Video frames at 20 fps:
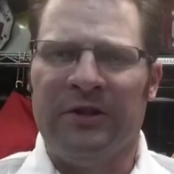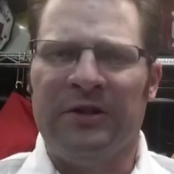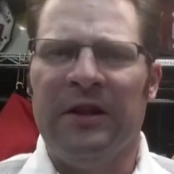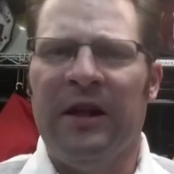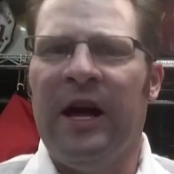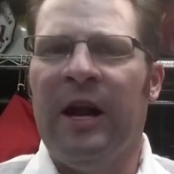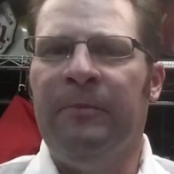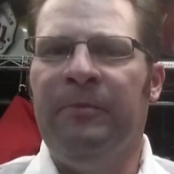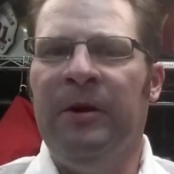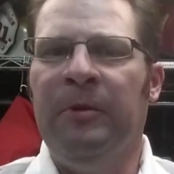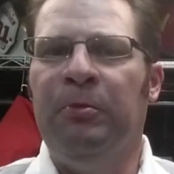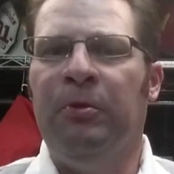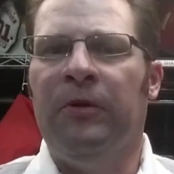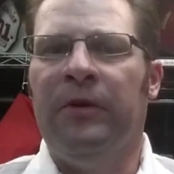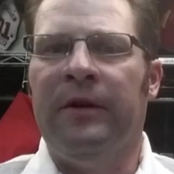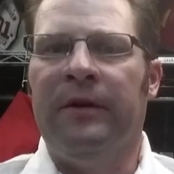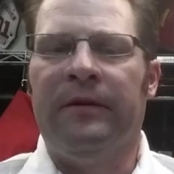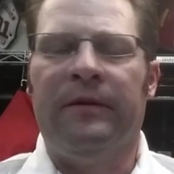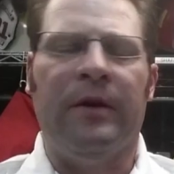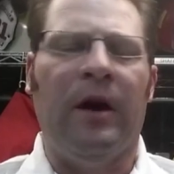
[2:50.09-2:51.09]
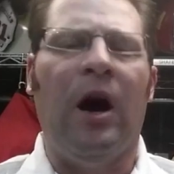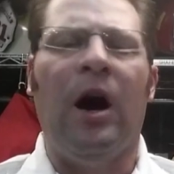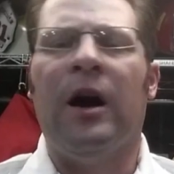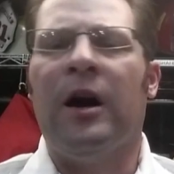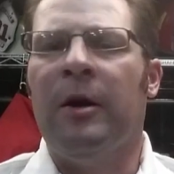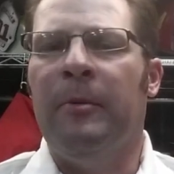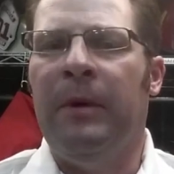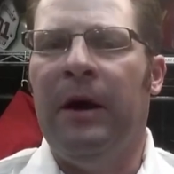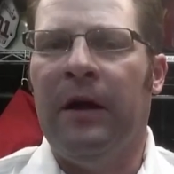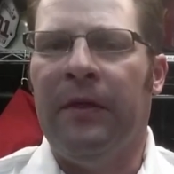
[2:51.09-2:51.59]
There's a lot of people that
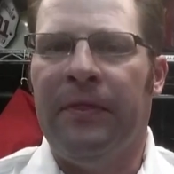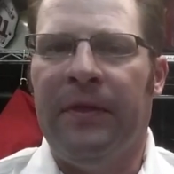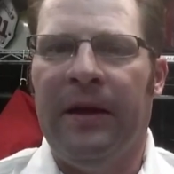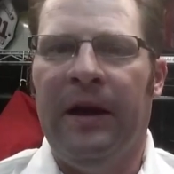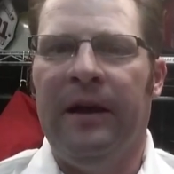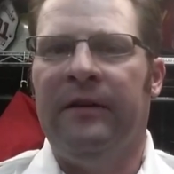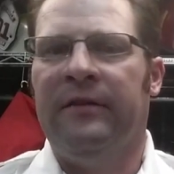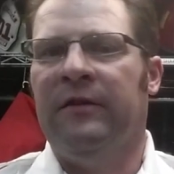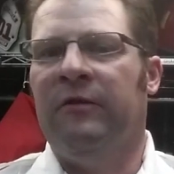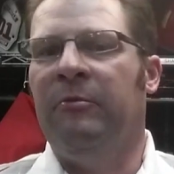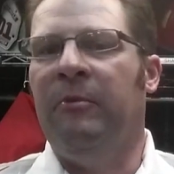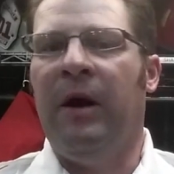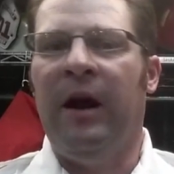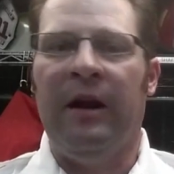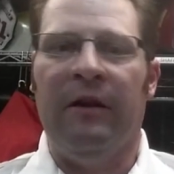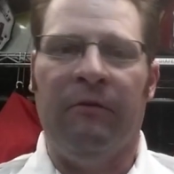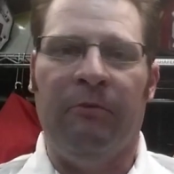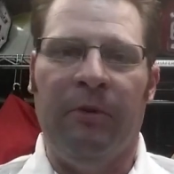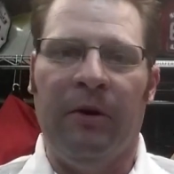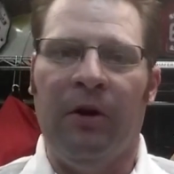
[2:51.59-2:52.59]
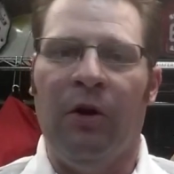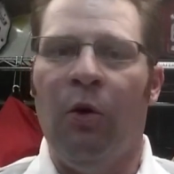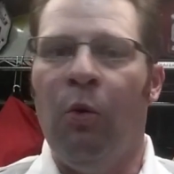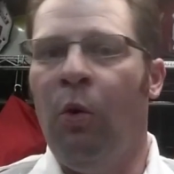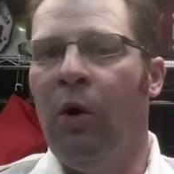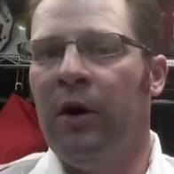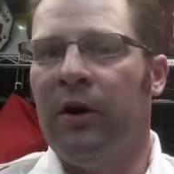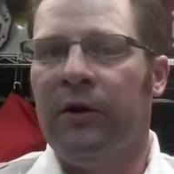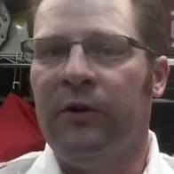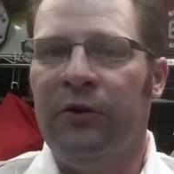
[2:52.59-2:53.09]
talk about things that might have been on
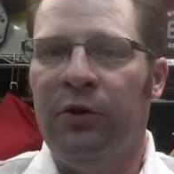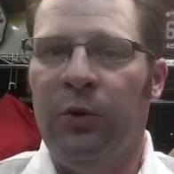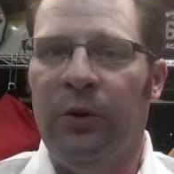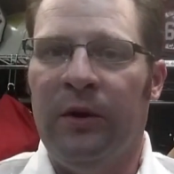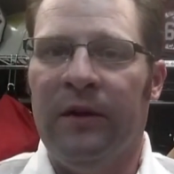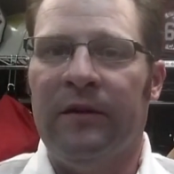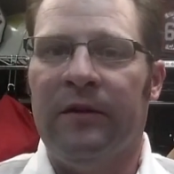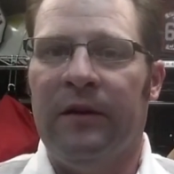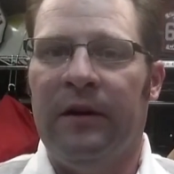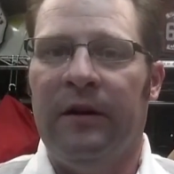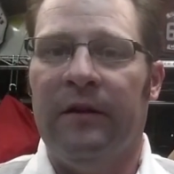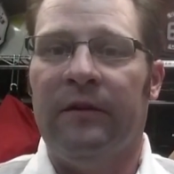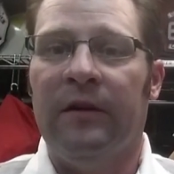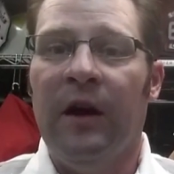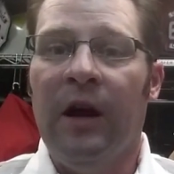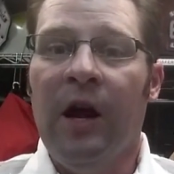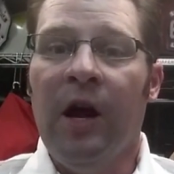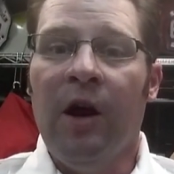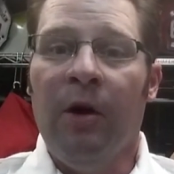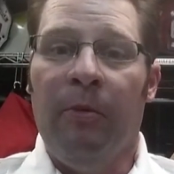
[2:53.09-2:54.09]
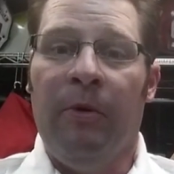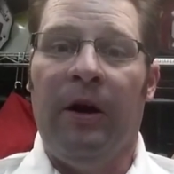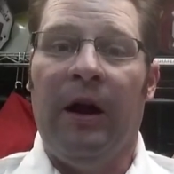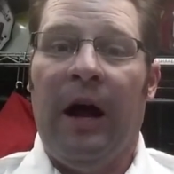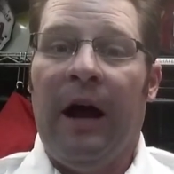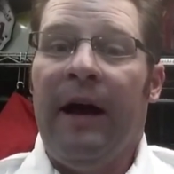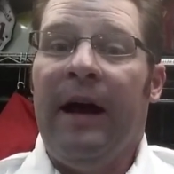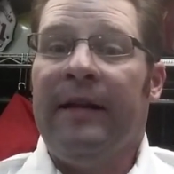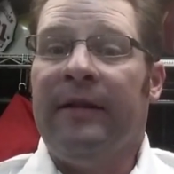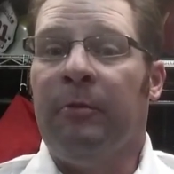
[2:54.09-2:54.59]
1 or 2 incidents, but
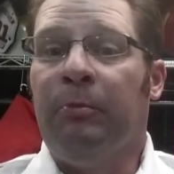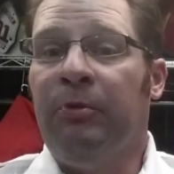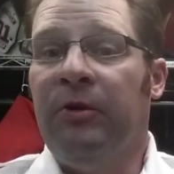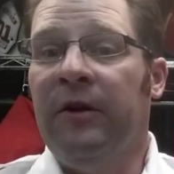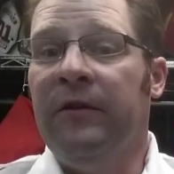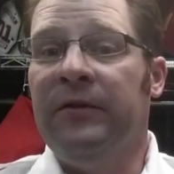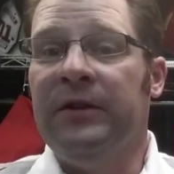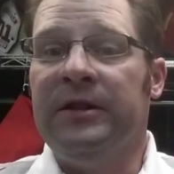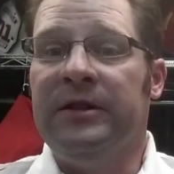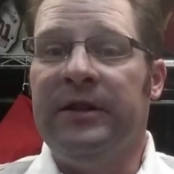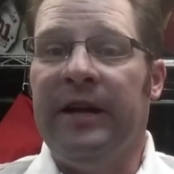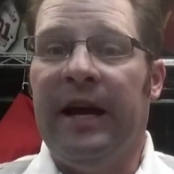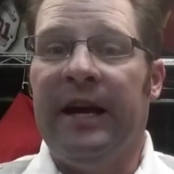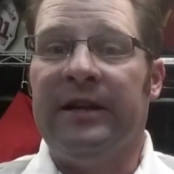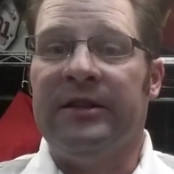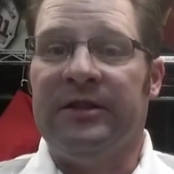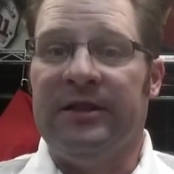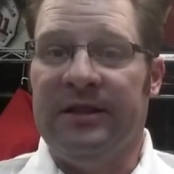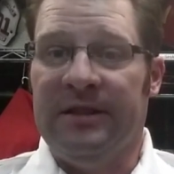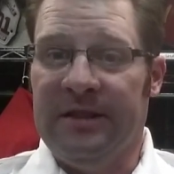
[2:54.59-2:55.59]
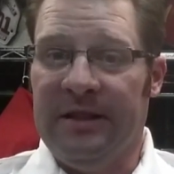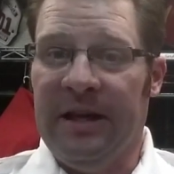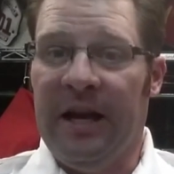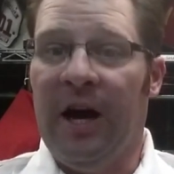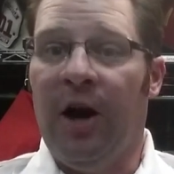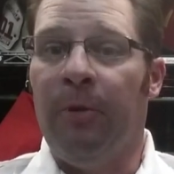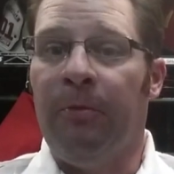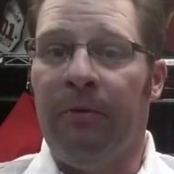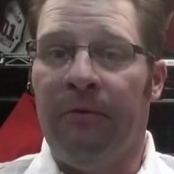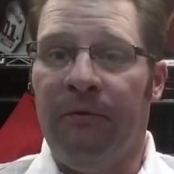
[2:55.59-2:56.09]
I had the privilege to actually see
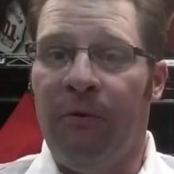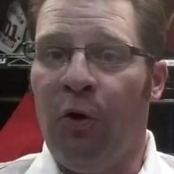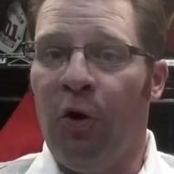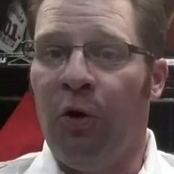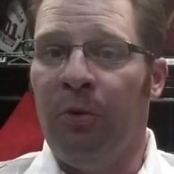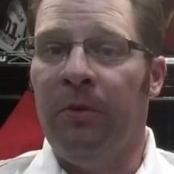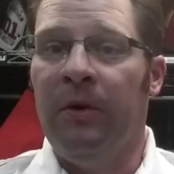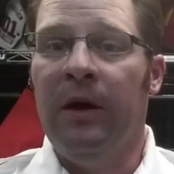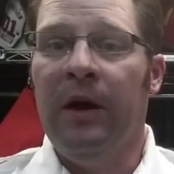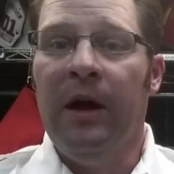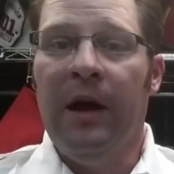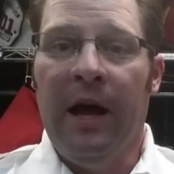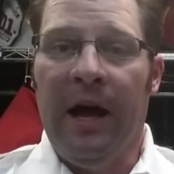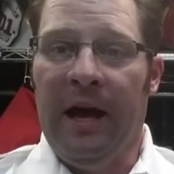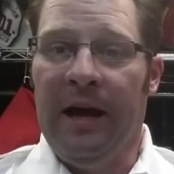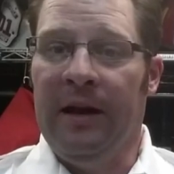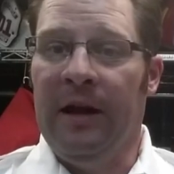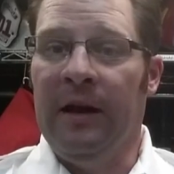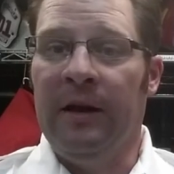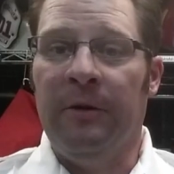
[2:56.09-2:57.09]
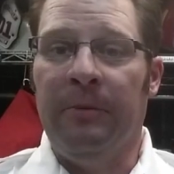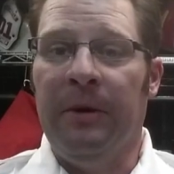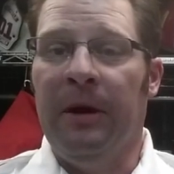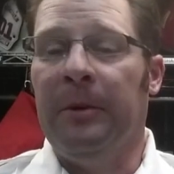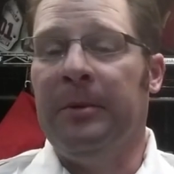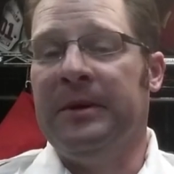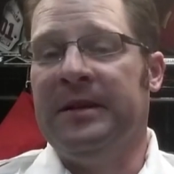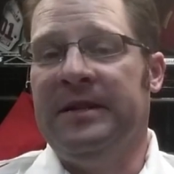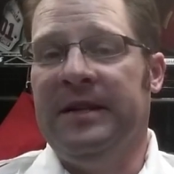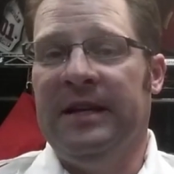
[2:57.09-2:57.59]
how it performed and to be
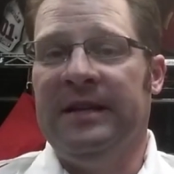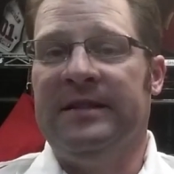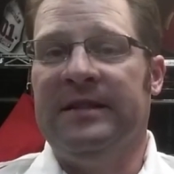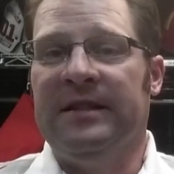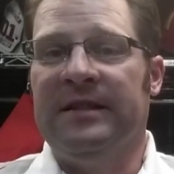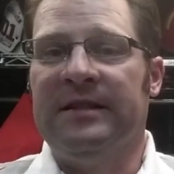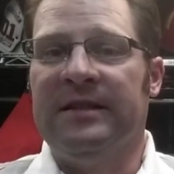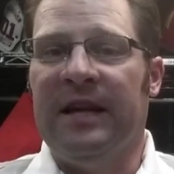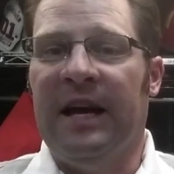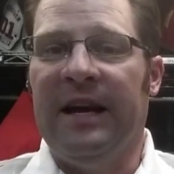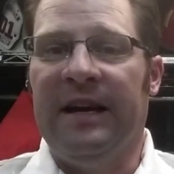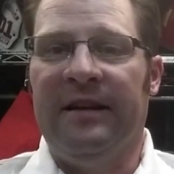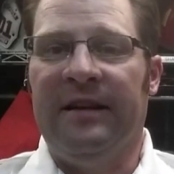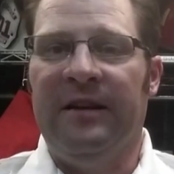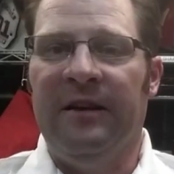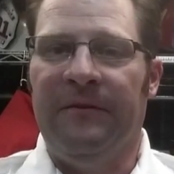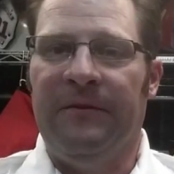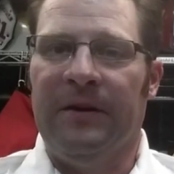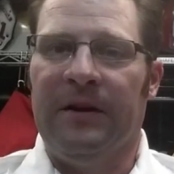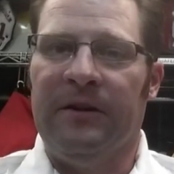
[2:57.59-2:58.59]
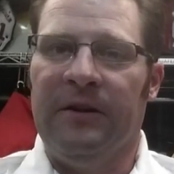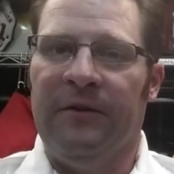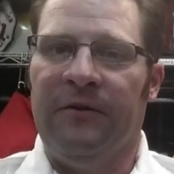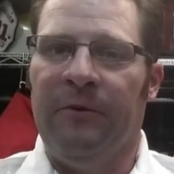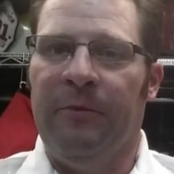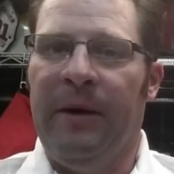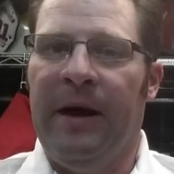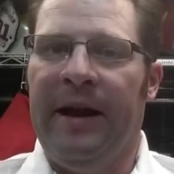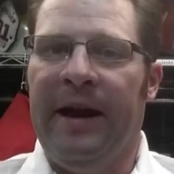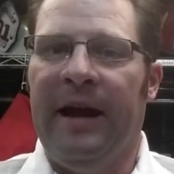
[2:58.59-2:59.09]
able to test it scientifically
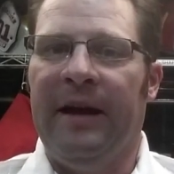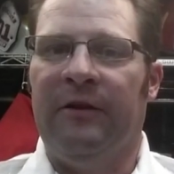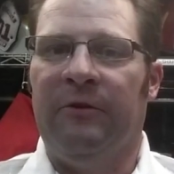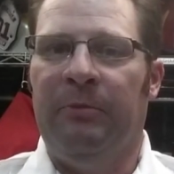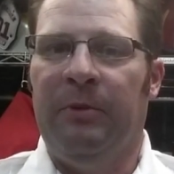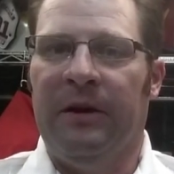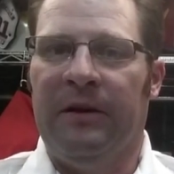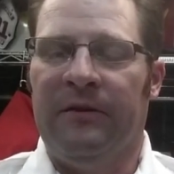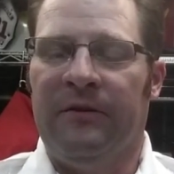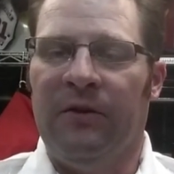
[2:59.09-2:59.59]
from that aspect.